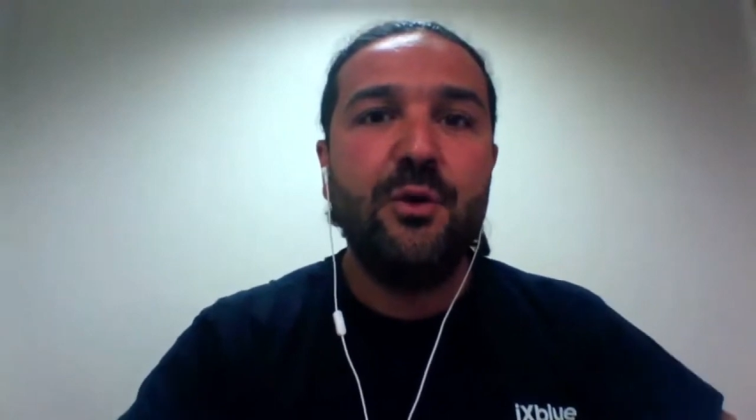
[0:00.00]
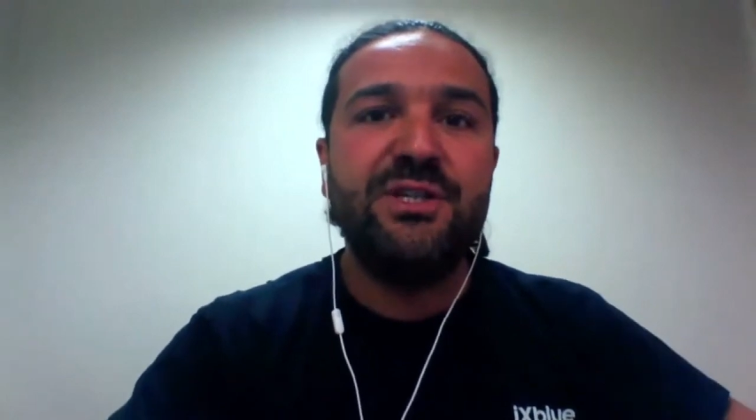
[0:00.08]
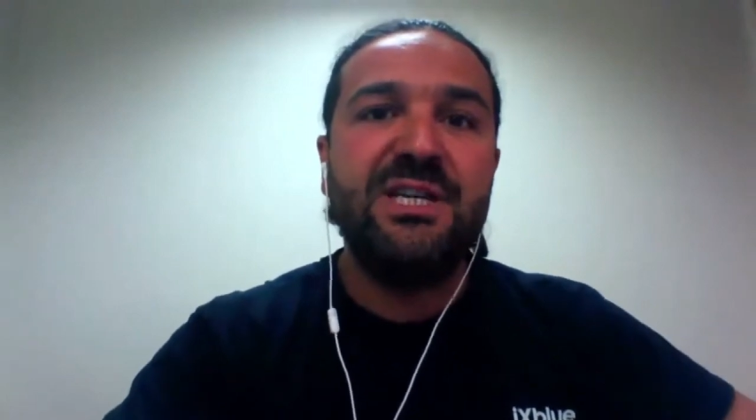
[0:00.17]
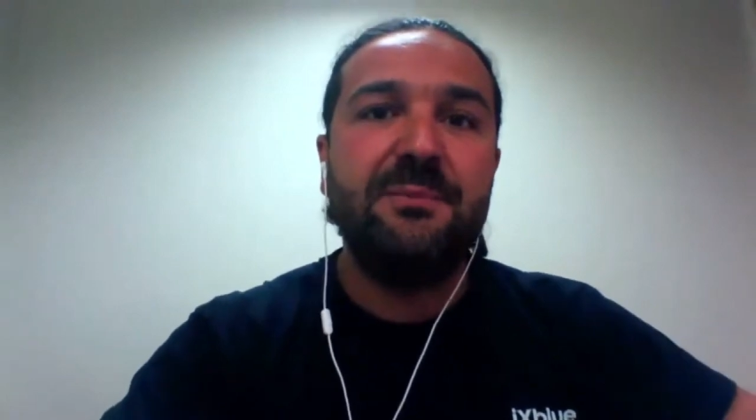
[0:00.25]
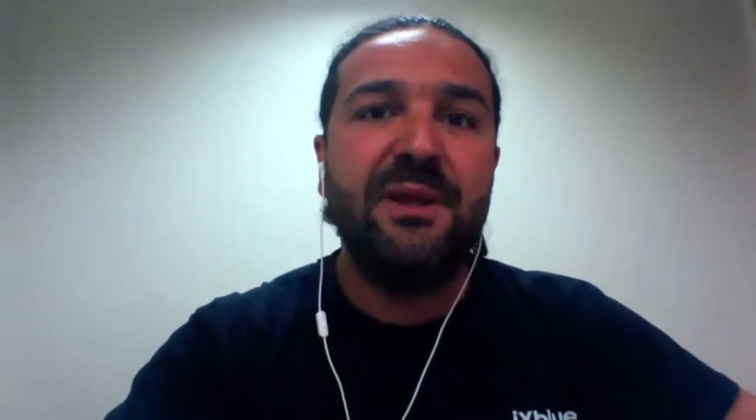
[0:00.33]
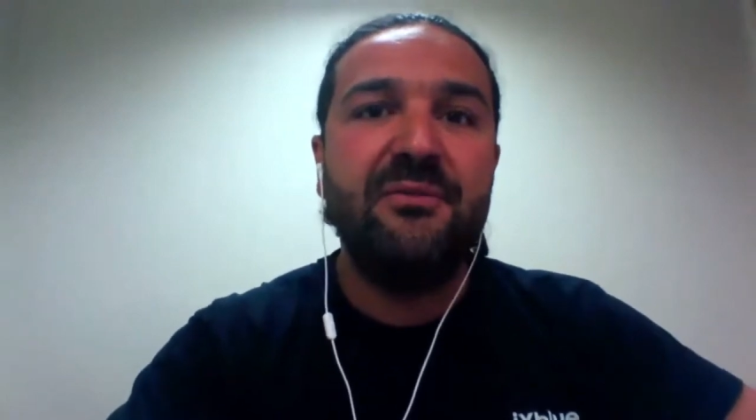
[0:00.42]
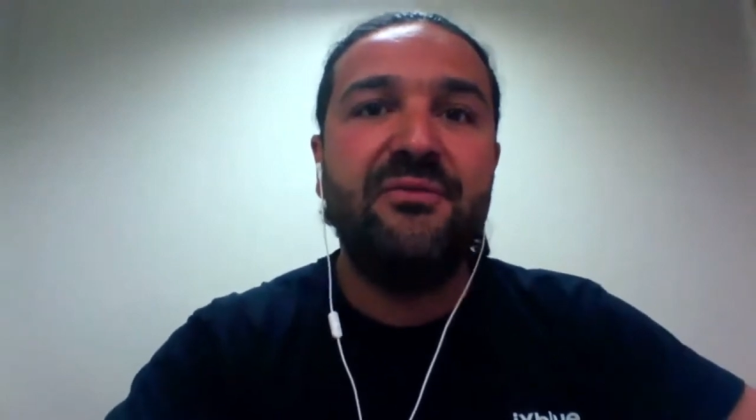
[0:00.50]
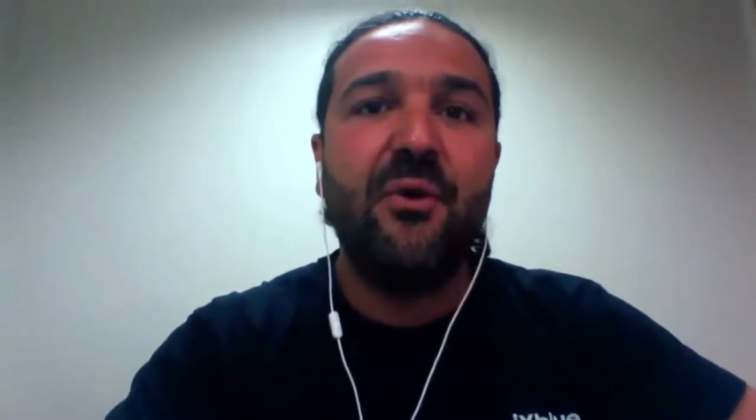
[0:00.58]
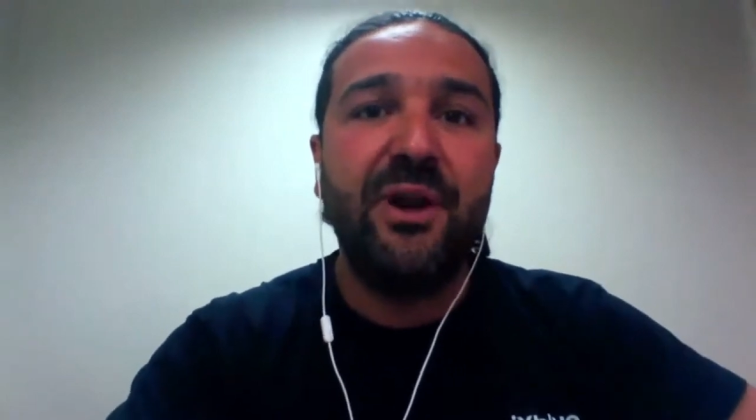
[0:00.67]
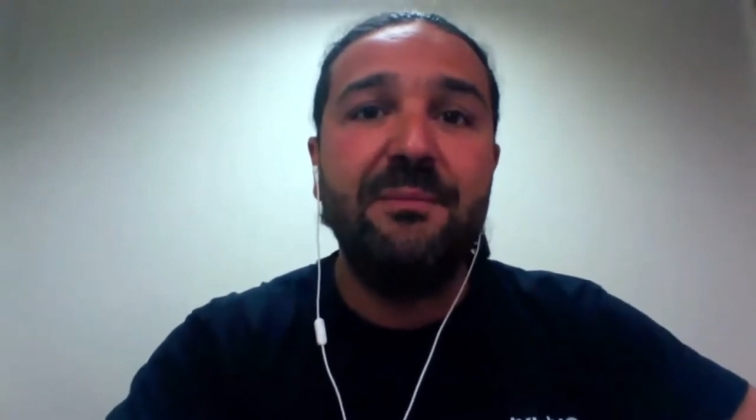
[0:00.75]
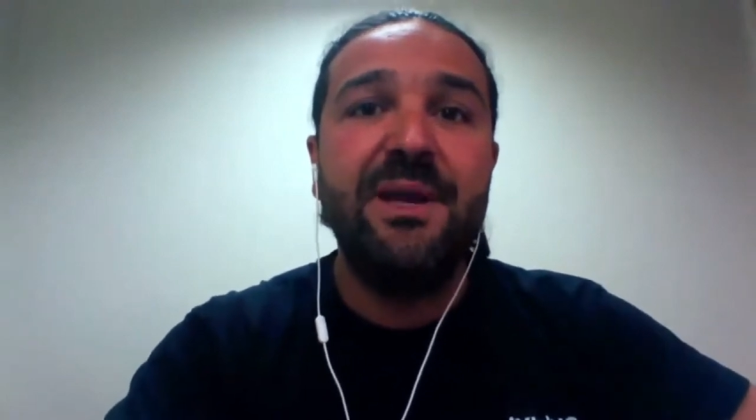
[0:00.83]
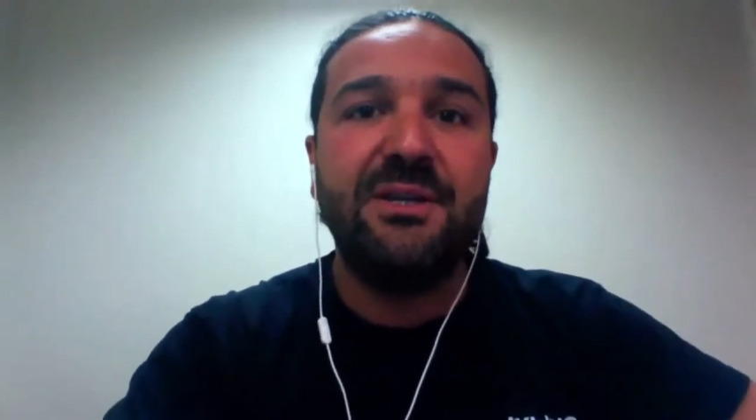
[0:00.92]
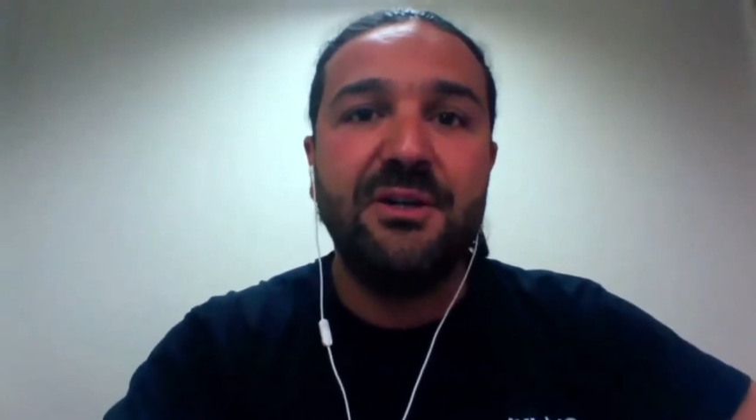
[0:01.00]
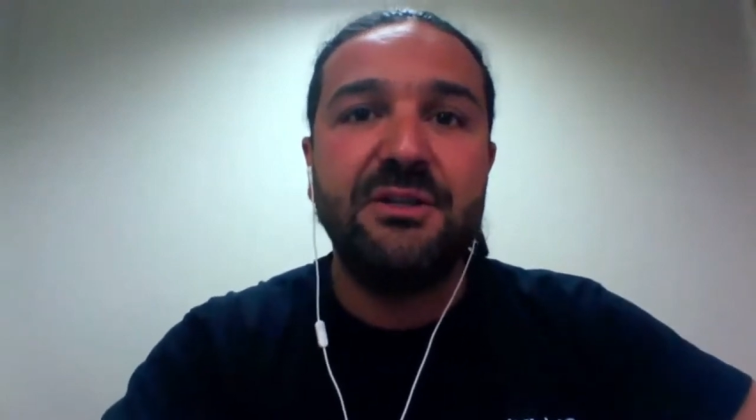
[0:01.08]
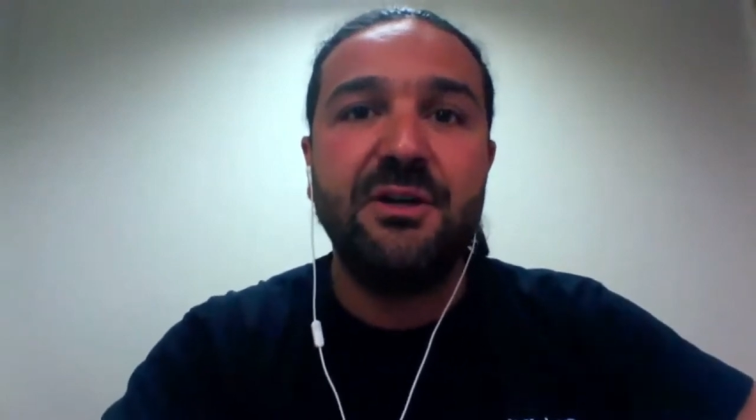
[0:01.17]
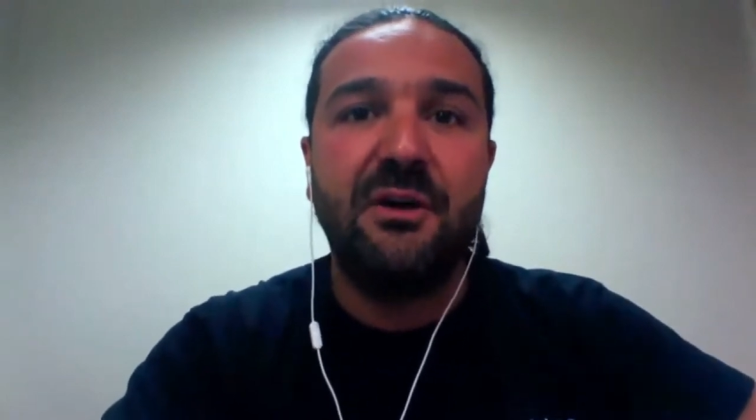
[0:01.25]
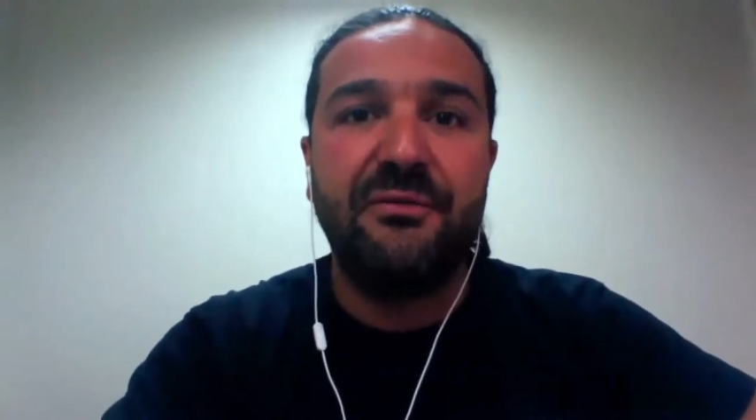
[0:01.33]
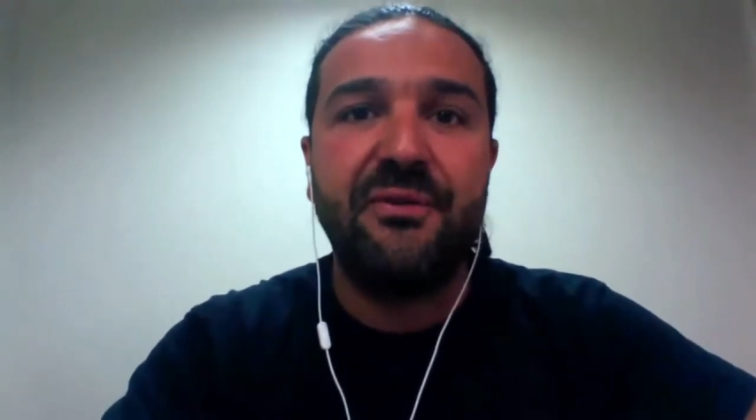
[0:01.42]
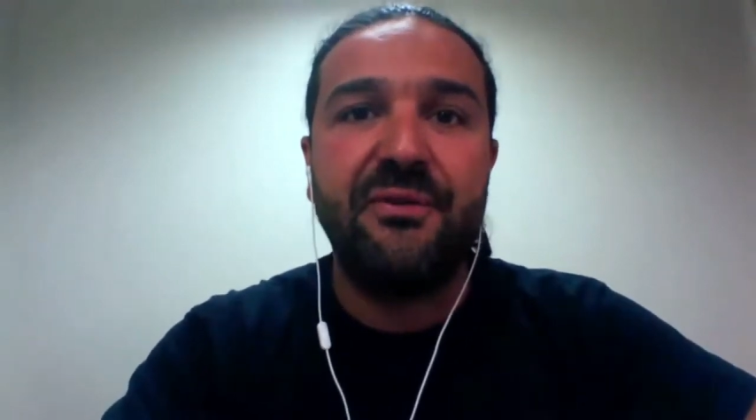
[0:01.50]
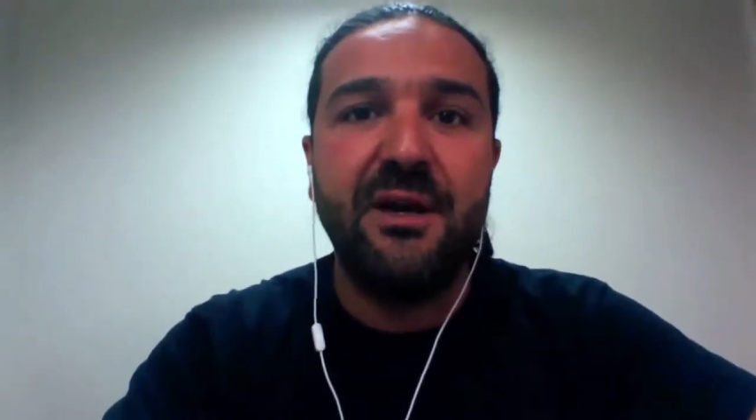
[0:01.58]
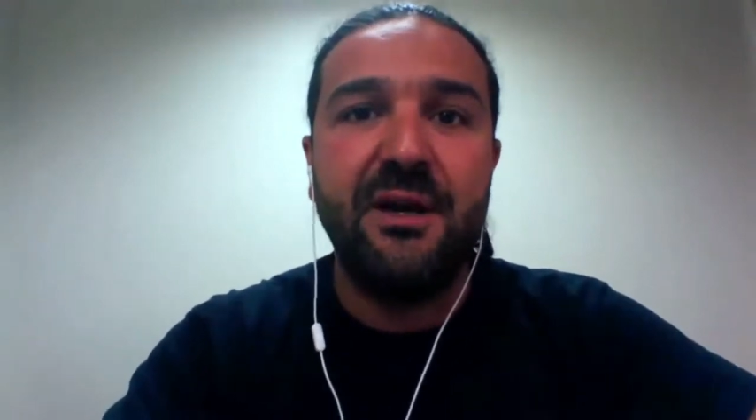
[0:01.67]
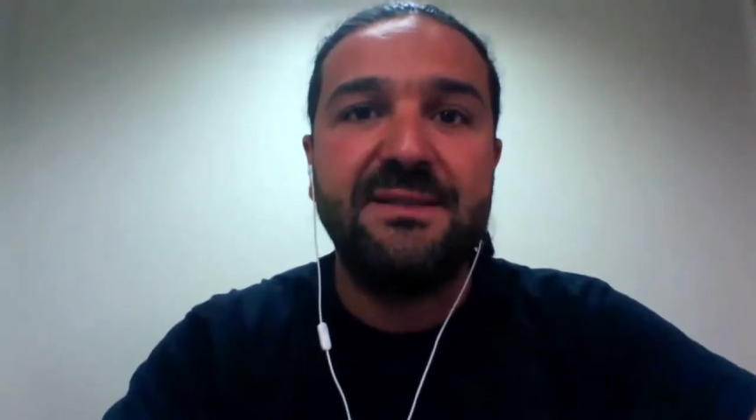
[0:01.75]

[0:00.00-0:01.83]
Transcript: go deep in 40 meters of